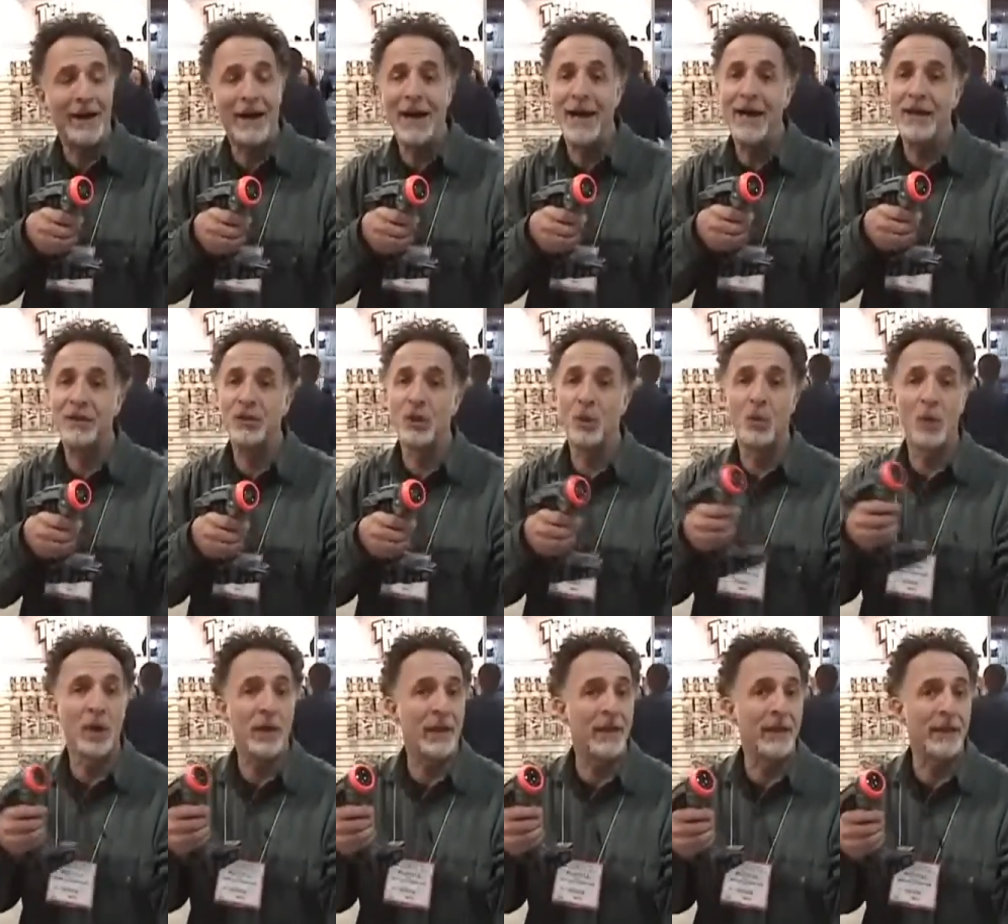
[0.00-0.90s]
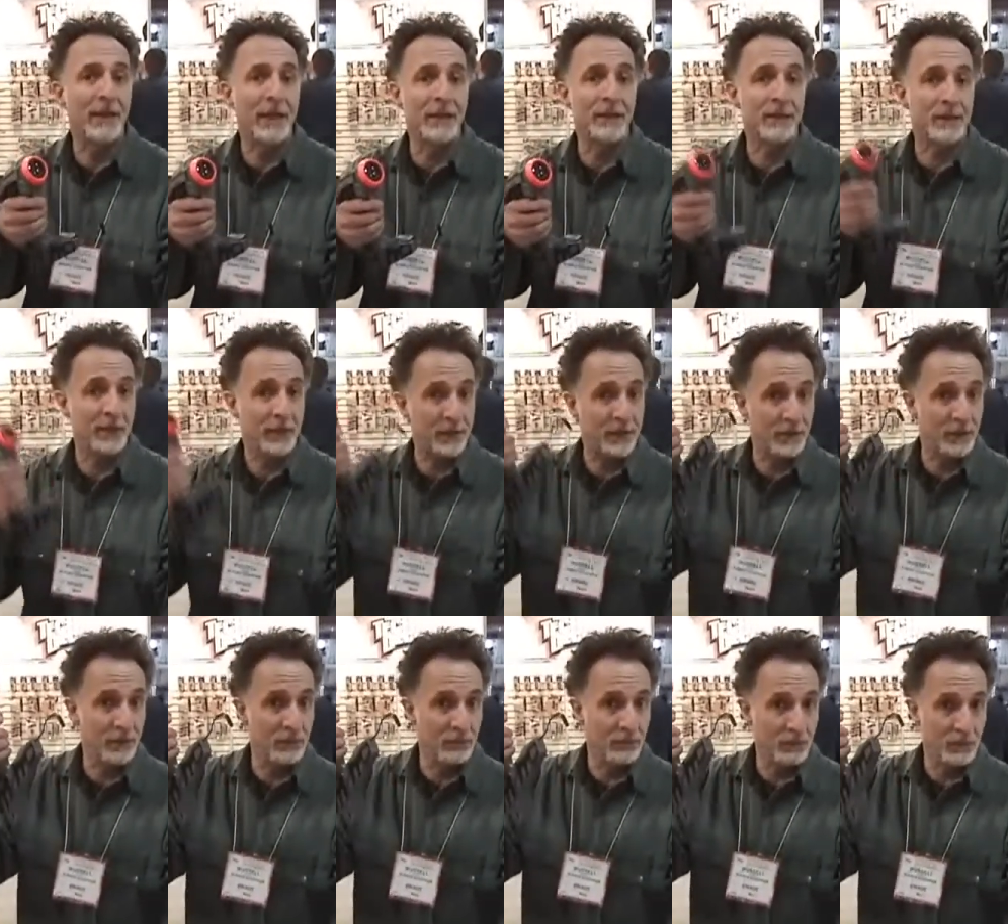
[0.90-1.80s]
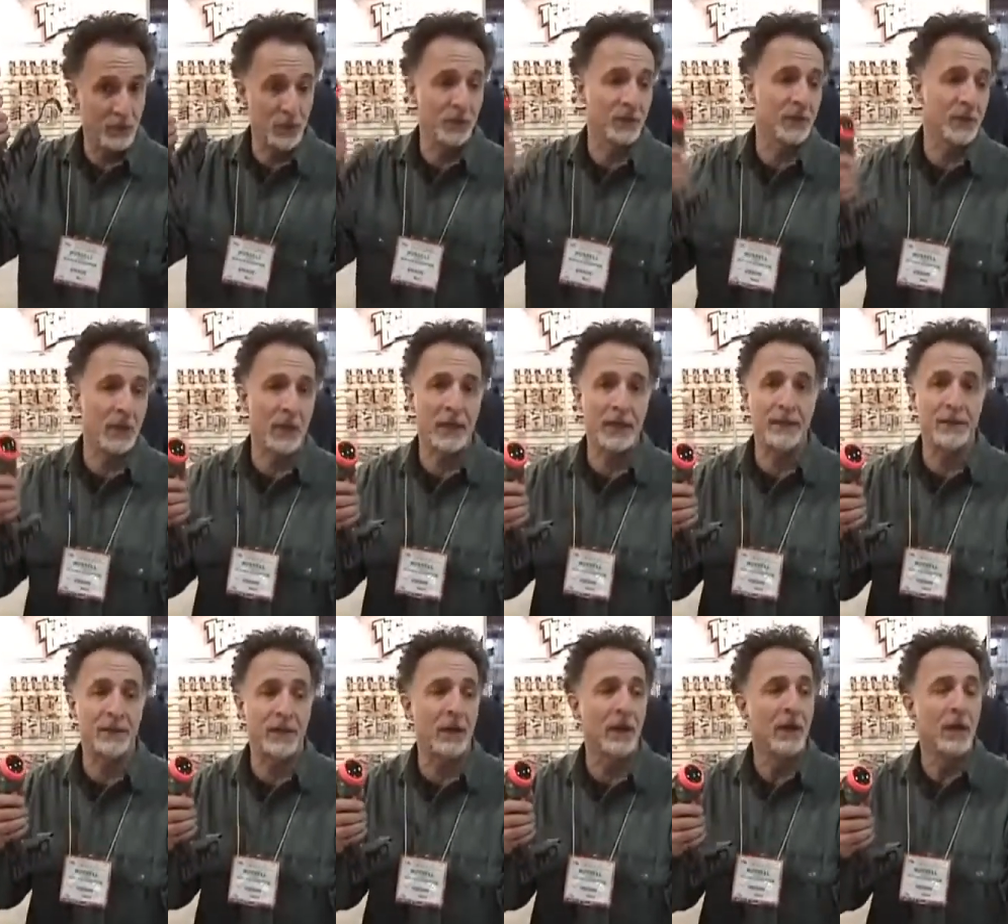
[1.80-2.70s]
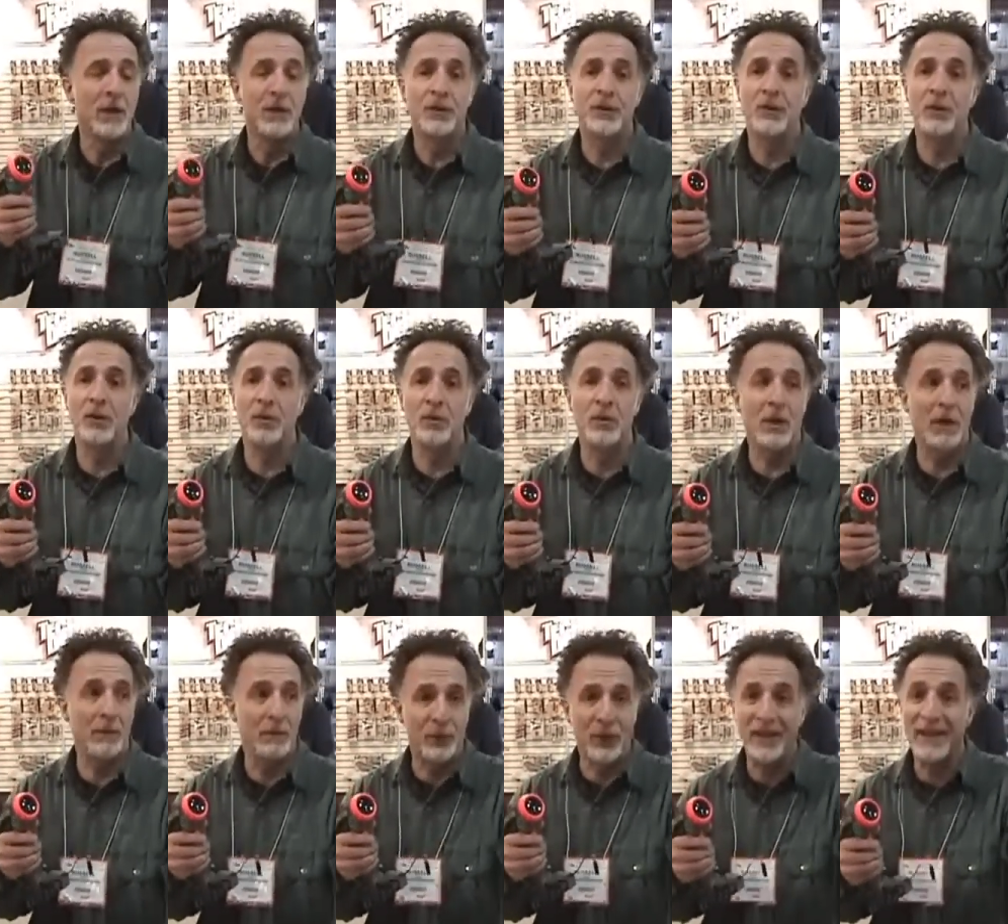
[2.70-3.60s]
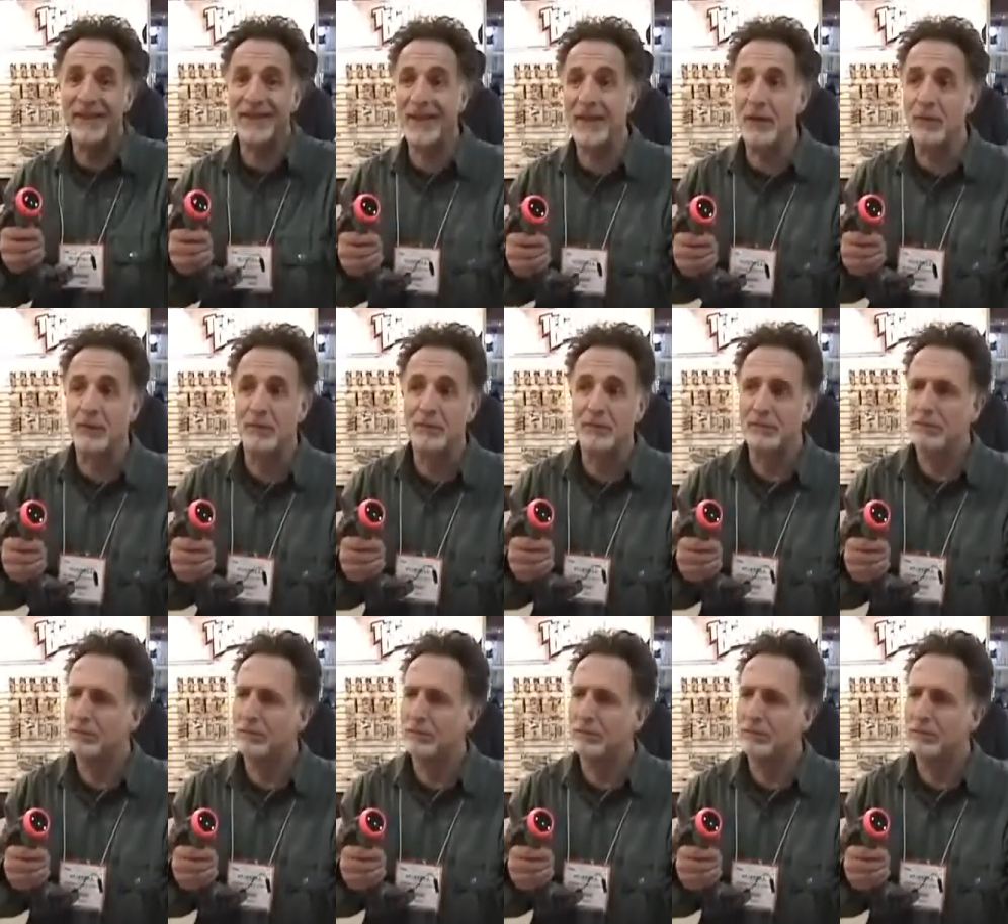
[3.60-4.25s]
and you're working against it and using the laser to bring it down.